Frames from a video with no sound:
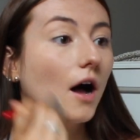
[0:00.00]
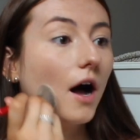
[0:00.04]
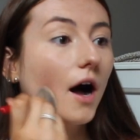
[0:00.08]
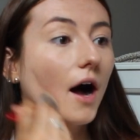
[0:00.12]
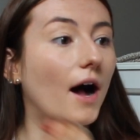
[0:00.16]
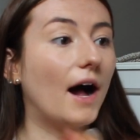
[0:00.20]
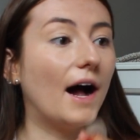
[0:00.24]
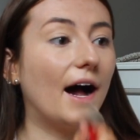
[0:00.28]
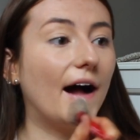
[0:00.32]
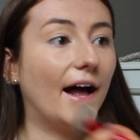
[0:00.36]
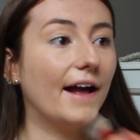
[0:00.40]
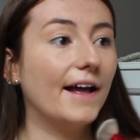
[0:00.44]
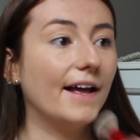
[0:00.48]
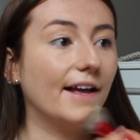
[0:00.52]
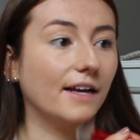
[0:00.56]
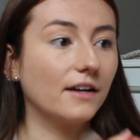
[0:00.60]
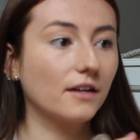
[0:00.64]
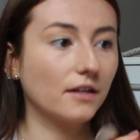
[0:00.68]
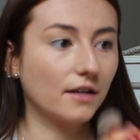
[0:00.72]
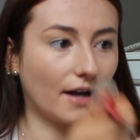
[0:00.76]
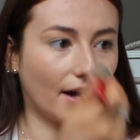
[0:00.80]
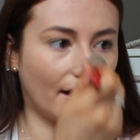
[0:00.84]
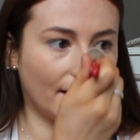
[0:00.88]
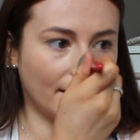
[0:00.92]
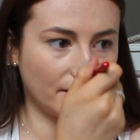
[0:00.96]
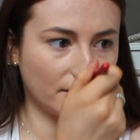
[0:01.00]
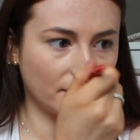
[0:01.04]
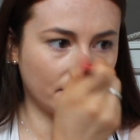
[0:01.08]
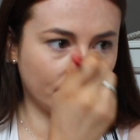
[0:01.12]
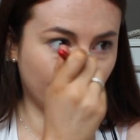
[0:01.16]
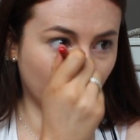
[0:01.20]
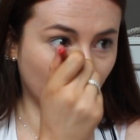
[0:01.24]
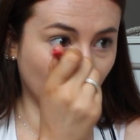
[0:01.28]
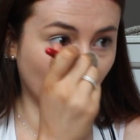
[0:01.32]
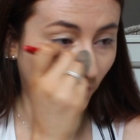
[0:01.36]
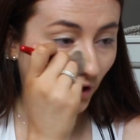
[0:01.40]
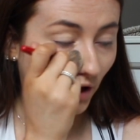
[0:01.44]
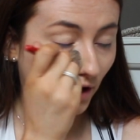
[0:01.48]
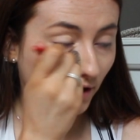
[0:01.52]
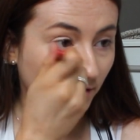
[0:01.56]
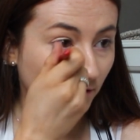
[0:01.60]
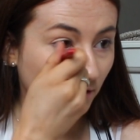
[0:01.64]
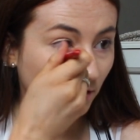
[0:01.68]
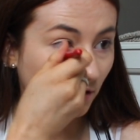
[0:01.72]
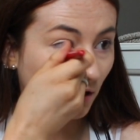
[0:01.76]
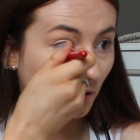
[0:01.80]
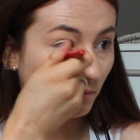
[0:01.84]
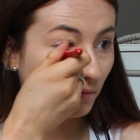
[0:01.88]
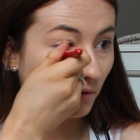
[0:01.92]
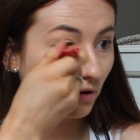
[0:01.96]
I kind of lost
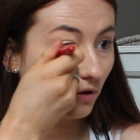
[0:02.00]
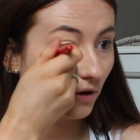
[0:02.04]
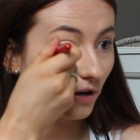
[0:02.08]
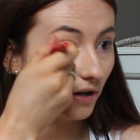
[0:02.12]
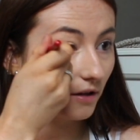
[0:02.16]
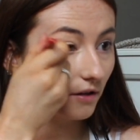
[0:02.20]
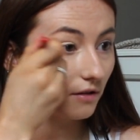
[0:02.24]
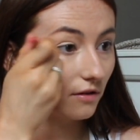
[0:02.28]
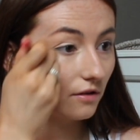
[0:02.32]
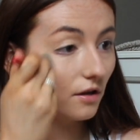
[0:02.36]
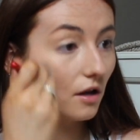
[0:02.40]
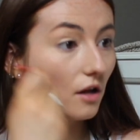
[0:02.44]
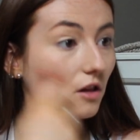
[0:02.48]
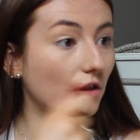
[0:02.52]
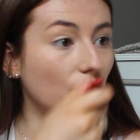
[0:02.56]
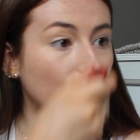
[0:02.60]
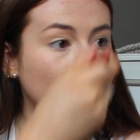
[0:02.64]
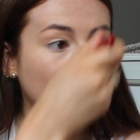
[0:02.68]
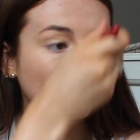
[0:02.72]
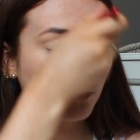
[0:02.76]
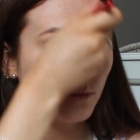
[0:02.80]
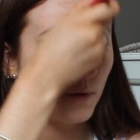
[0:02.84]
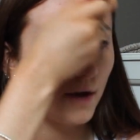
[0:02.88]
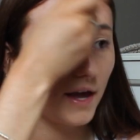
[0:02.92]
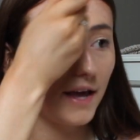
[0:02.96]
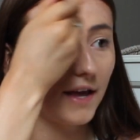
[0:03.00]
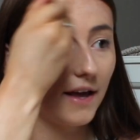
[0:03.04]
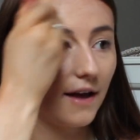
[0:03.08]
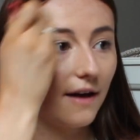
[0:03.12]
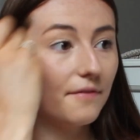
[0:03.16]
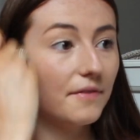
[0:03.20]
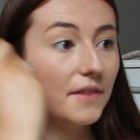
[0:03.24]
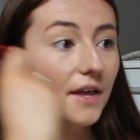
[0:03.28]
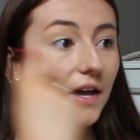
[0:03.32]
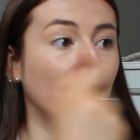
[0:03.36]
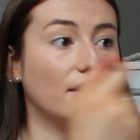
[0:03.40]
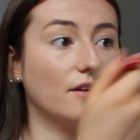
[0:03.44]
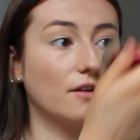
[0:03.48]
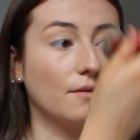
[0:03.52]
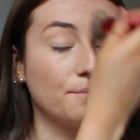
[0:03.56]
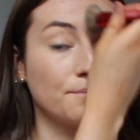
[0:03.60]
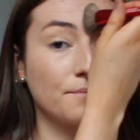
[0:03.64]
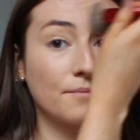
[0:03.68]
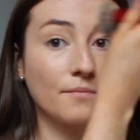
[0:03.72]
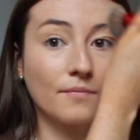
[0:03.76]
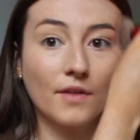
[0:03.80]
a couple credits along the way, and then